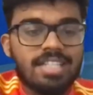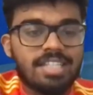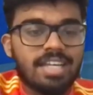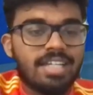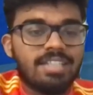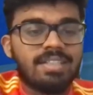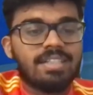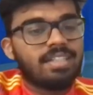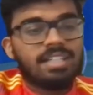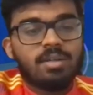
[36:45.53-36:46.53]
Gets it in,
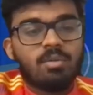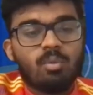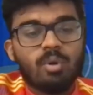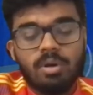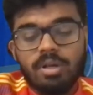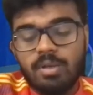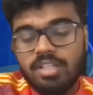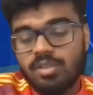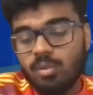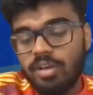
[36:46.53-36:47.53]

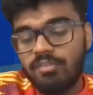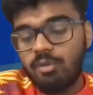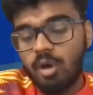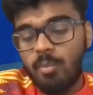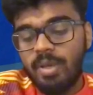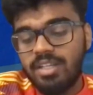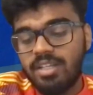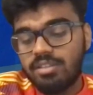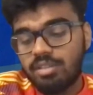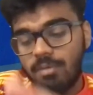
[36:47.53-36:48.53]
gets the win for
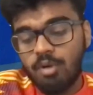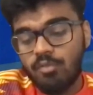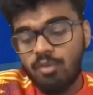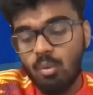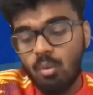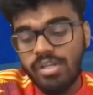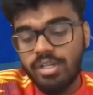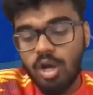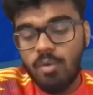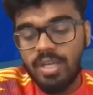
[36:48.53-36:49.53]
Albania. So I'm going for a
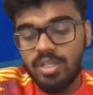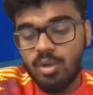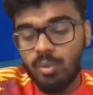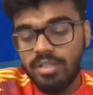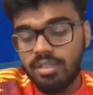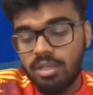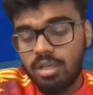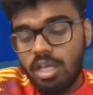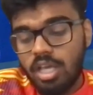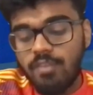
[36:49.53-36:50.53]
1-0 Albania win.
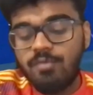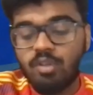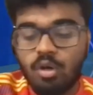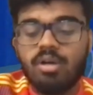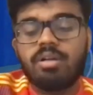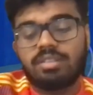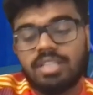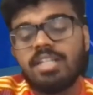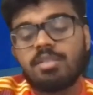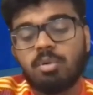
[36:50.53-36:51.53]
If not,
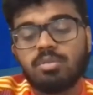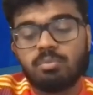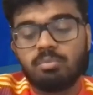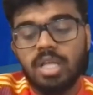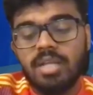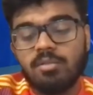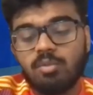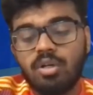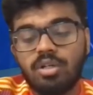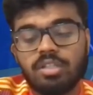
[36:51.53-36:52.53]
then it's possible. Then
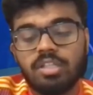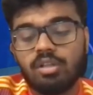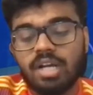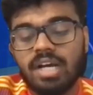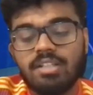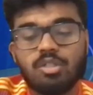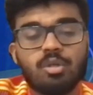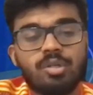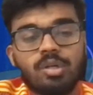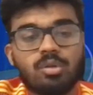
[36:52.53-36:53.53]
we're going to look at a
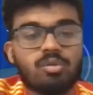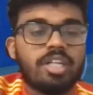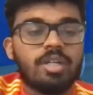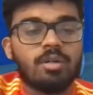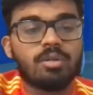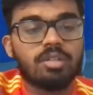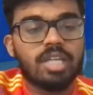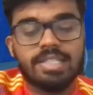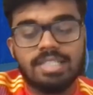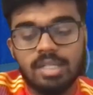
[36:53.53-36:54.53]
2-0, 3-0
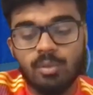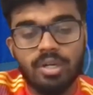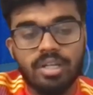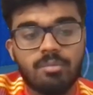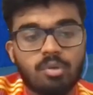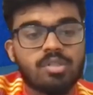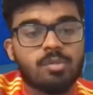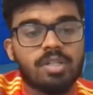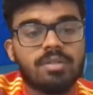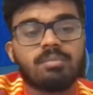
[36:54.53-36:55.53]
Italy win,
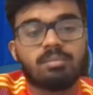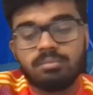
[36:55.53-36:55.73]
possibly.